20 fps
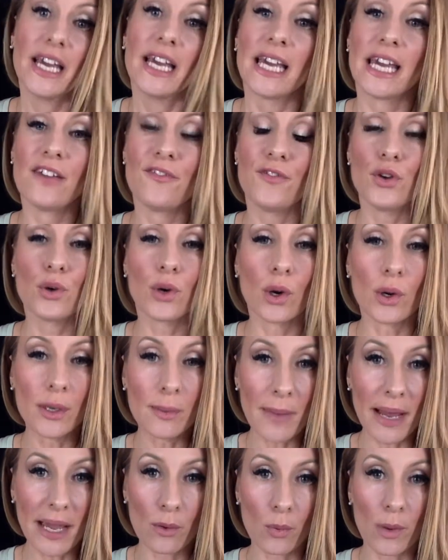if you go
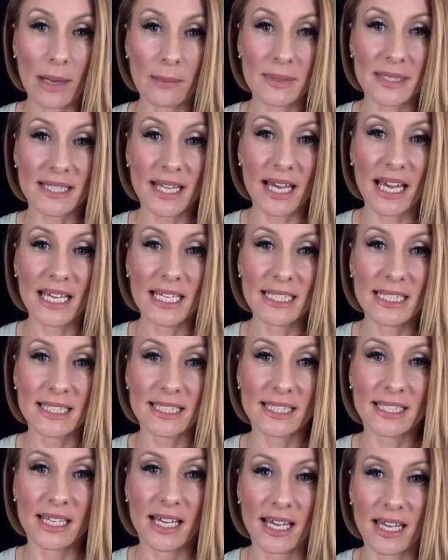to my
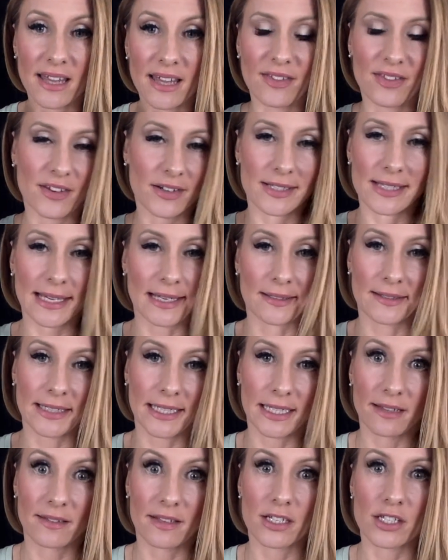website, and there's like a
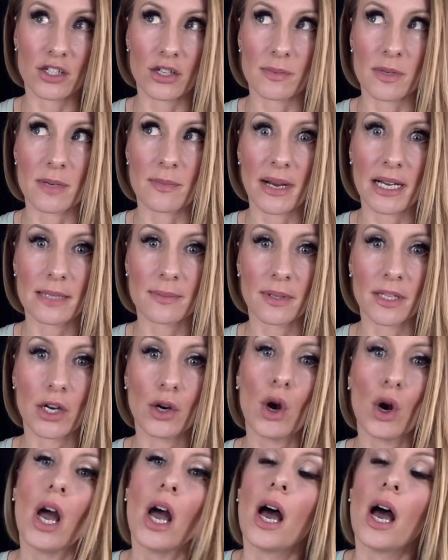link in the description box below,